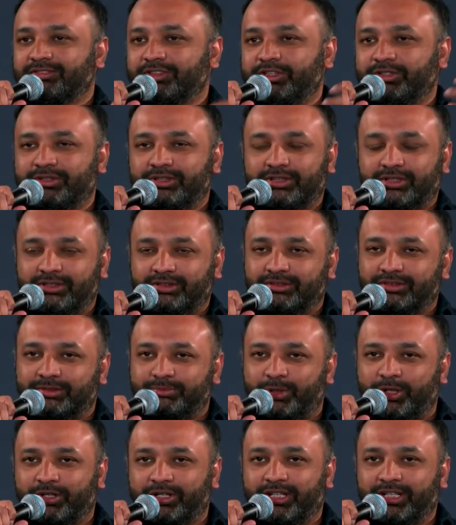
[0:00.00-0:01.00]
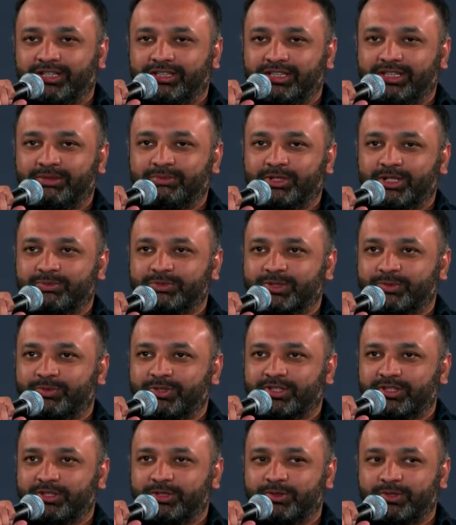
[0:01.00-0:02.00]
the marketing team comes up
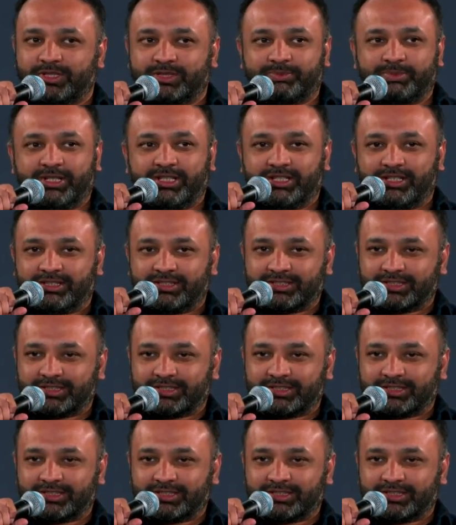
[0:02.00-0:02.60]
with the USP,